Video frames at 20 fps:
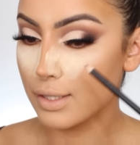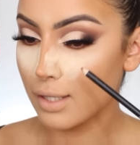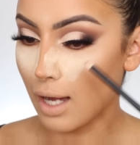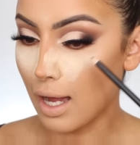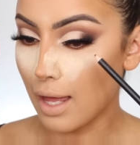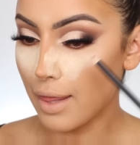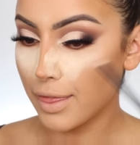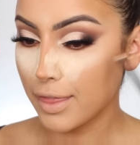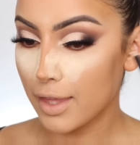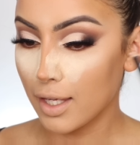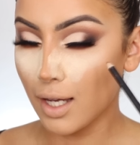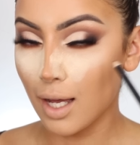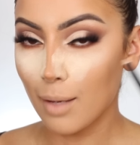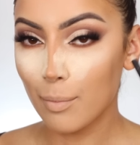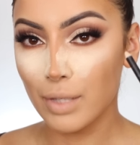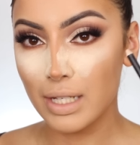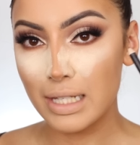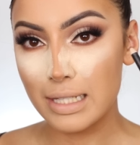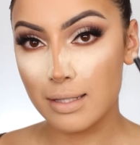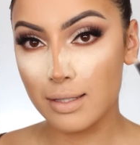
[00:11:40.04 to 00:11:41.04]
So I think I'm
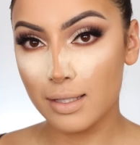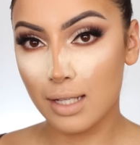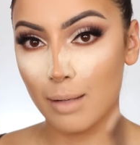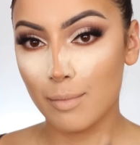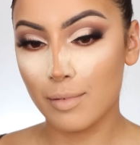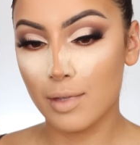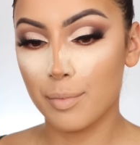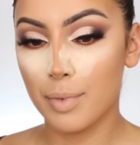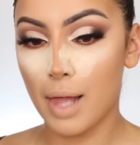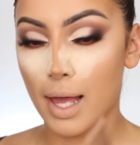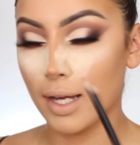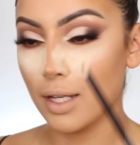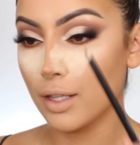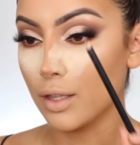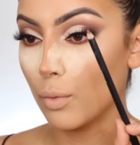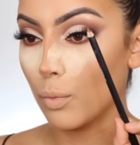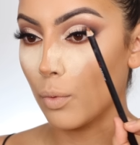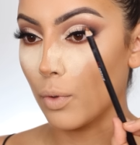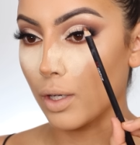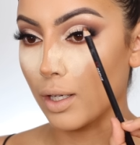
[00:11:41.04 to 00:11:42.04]
going to skip the black in
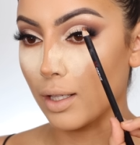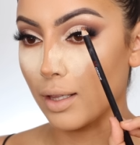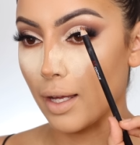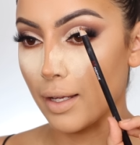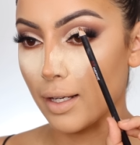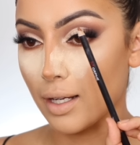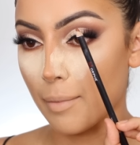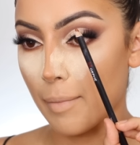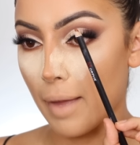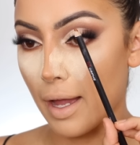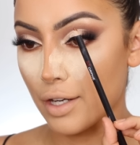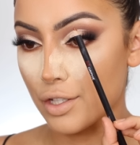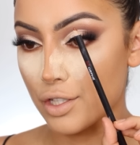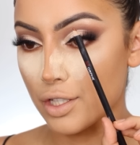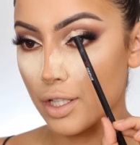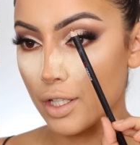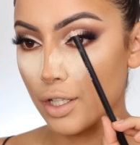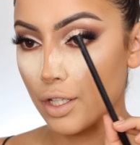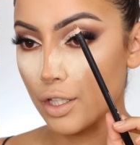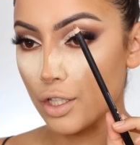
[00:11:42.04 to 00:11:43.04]
the waterline, and I'm
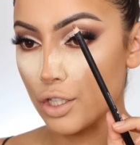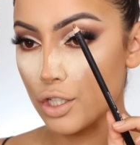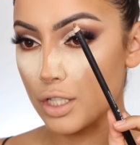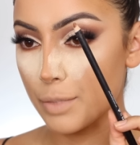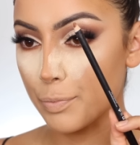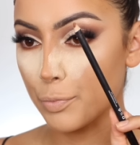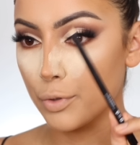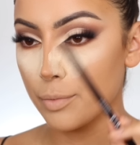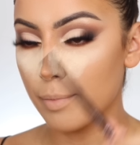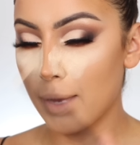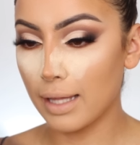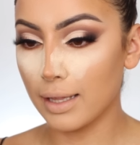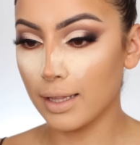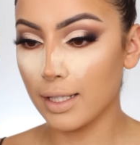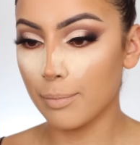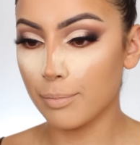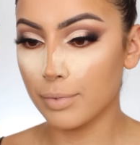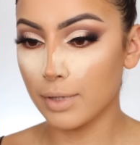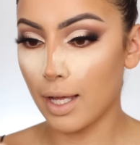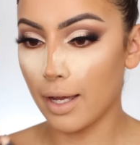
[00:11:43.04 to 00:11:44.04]
actually going to just put my
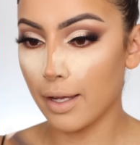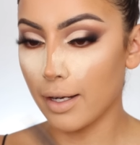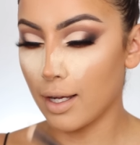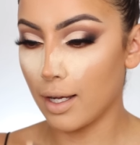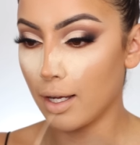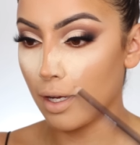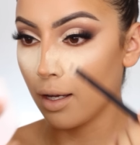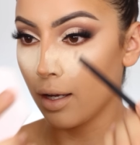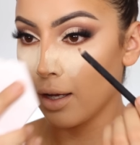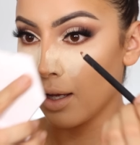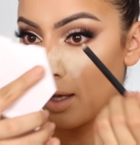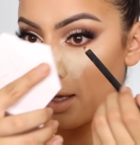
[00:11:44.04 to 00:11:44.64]
lip liner.